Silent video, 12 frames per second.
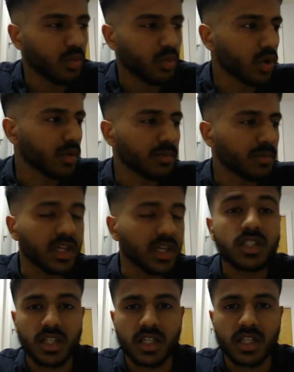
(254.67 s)
What it
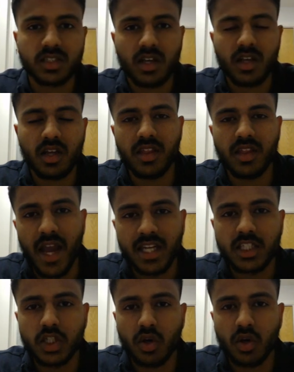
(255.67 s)
means is the
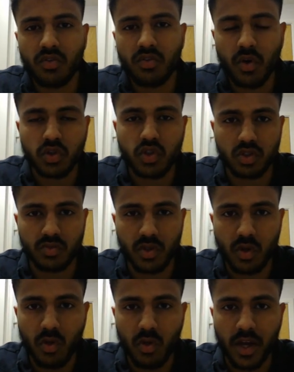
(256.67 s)
energy of photons
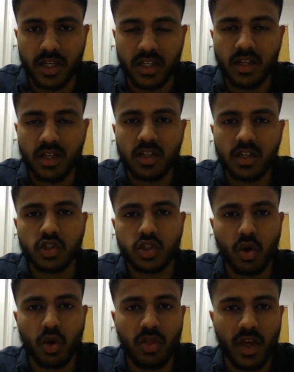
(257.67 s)
required
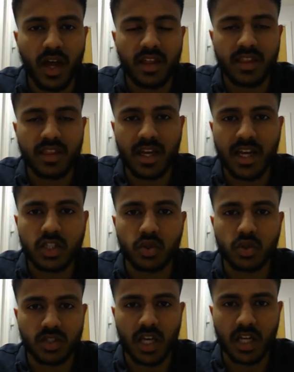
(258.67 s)
so that the
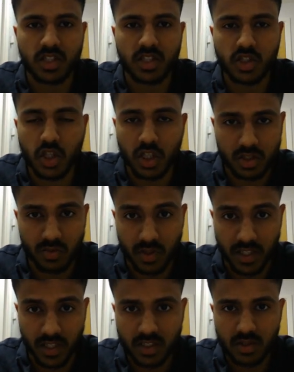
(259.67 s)
electrons get just
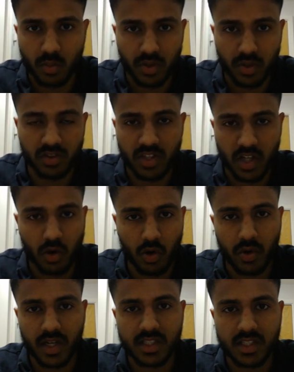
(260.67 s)
released with 0
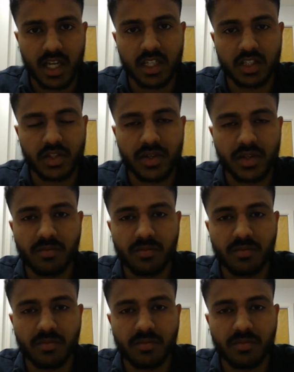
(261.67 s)
kinetic energy.